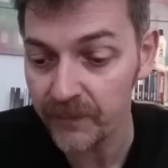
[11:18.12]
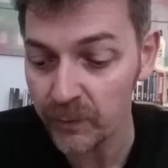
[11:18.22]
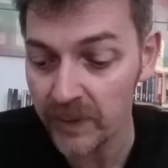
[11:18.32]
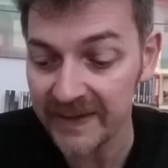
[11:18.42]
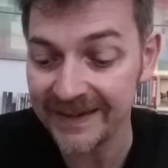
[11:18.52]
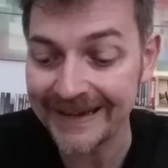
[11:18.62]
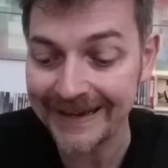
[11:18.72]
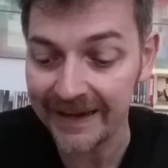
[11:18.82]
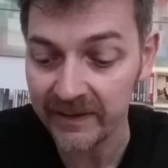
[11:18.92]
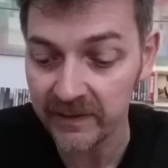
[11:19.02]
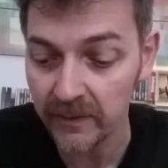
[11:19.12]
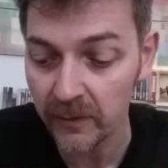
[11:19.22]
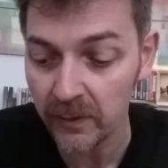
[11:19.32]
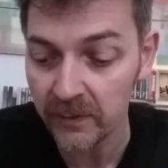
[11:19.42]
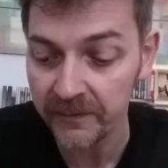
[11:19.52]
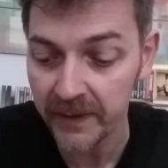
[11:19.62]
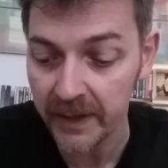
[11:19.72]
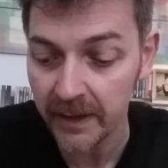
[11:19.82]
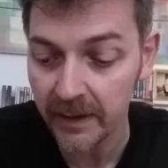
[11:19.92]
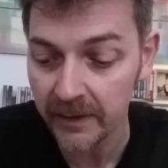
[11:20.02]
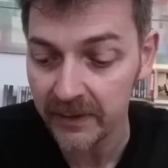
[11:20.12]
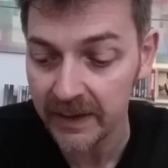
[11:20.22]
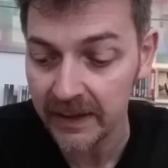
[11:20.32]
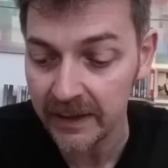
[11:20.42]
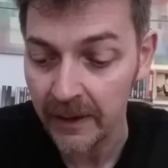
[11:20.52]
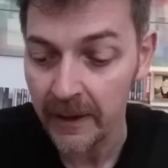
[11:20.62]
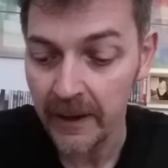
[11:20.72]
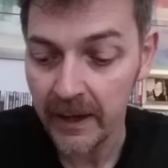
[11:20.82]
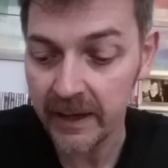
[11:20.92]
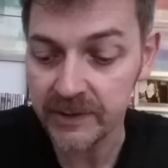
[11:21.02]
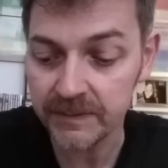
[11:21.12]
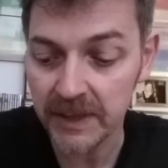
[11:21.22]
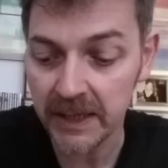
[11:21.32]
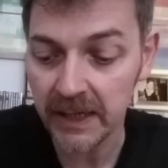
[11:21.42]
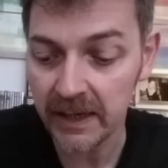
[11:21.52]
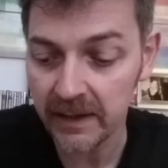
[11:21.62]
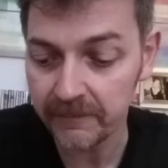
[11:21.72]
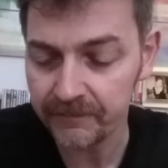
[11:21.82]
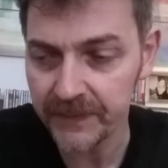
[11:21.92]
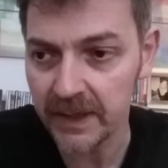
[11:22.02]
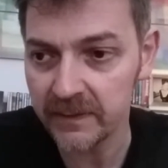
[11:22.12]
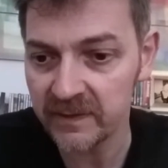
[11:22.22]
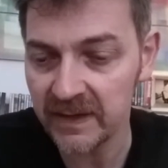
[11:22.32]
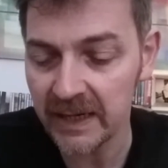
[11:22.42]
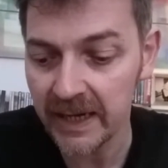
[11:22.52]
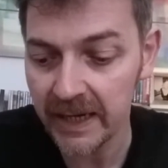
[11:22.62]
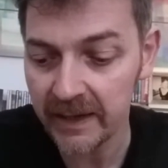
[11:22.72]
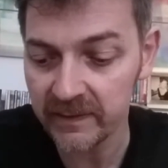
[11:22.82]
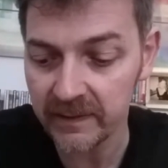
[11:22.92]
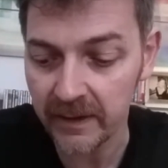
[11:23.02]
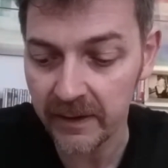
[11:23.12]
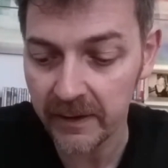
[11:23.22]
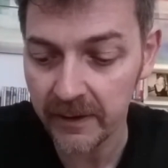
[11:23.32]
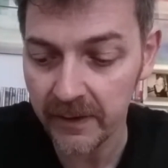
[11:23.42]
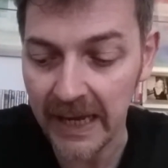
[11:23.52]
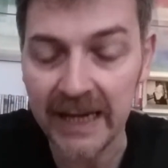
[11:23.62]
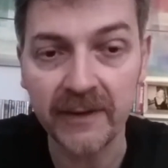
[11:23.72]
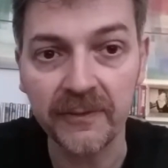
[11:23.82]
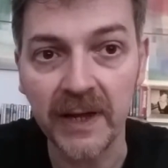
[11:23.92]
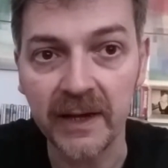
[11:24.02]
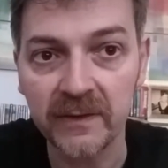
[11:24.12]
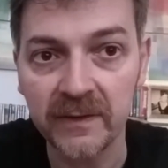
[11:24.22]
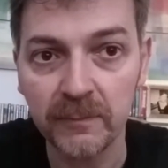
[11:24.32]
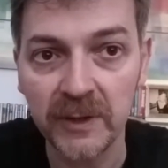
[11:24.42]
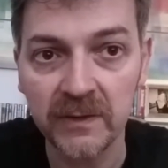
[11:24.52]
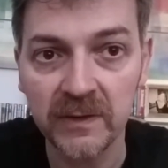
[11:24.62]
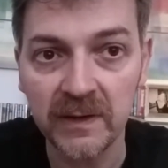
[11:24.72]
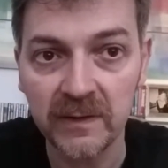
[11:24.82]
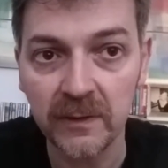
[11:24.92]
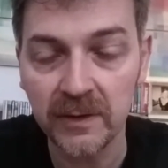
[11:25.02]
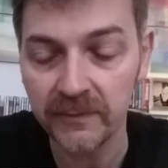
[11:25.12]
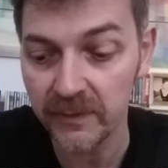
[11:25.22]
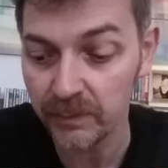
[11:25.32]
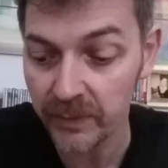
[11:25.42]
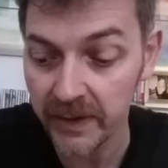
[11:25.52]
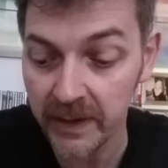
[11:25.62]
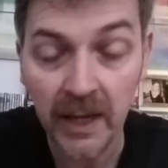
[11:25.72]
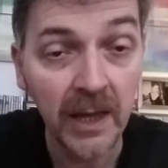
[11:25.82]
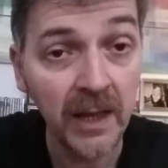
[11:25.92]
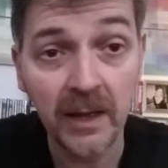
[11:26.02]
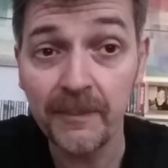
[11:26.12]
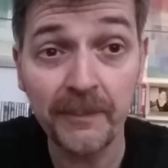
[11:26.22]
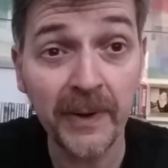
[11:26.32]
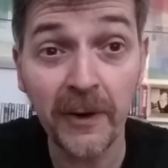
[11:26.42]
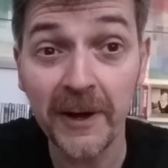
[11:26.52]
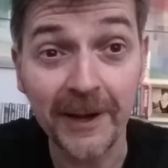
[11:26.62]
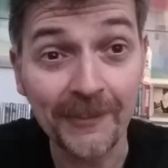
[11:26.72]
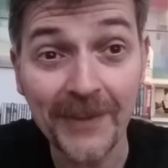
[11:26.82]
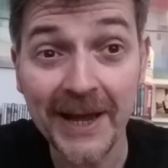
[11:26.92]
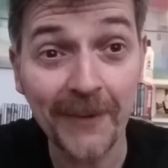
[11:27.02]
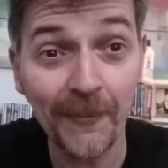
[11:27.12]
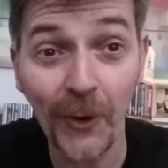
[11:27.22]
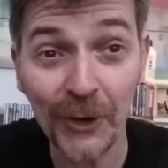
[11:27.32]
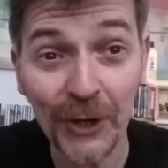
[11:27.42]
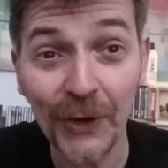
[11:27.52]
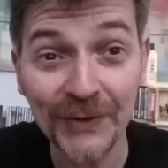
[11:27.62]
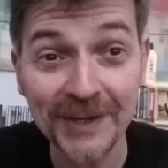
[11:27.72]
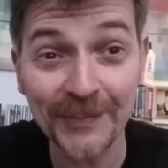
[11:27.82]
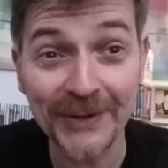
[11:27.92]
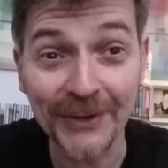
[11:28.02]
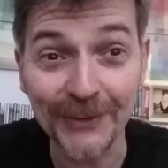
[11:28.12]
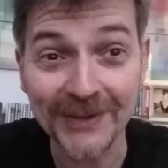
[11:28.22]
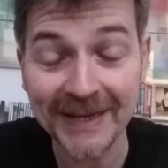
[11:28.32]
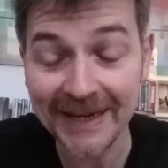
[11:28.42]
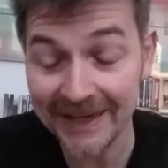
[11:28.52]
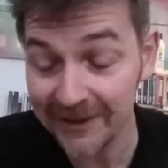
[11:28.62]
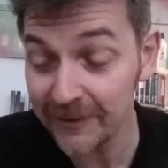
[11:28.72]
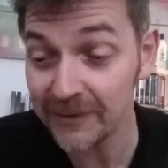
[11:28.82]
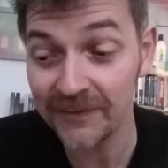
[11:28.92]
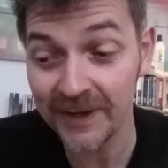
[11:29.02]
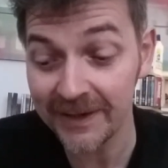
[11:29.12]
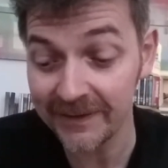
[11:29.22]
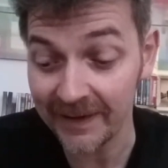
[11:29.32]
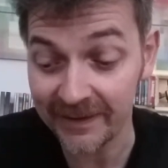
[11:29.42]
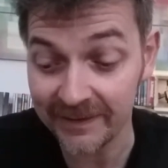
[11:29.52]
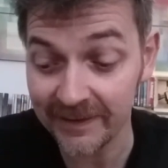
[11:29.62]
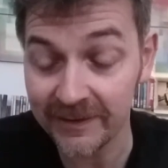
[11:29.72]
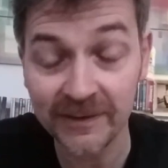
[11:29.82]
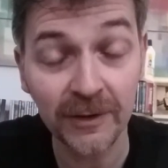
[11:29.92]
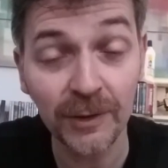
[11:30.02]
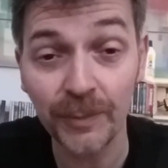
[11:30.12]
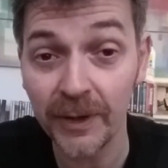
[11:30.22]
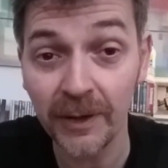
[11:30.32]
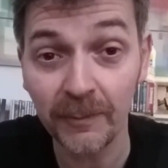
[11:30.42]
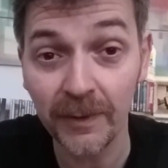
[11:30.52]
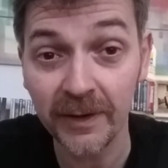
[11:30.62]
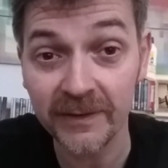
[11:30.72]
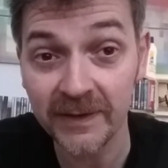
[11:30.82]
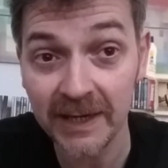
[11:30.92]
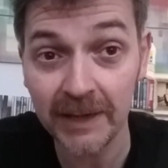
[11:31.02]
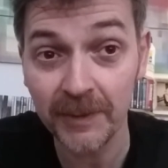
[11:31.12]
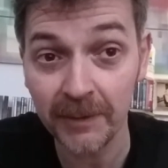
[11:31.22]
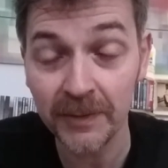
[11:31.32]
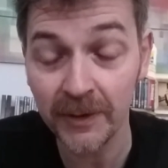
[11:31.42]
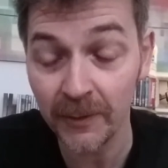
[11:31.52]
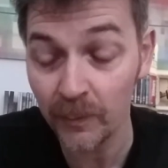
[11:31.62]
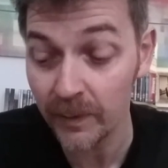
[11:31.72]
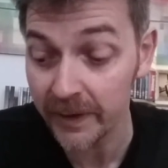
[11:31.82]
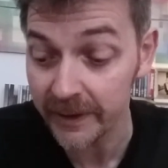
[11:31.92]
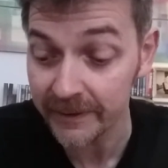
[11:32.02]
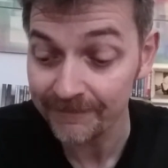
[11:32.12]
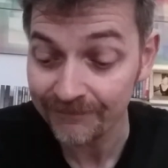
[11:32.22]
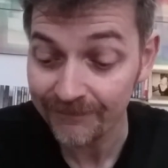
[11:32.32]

resin kit of the HMA CAS Halifax, which he's doing for his brother. Boy, man, what can't you build? It looks fantastic, superb work, so keep up the good work.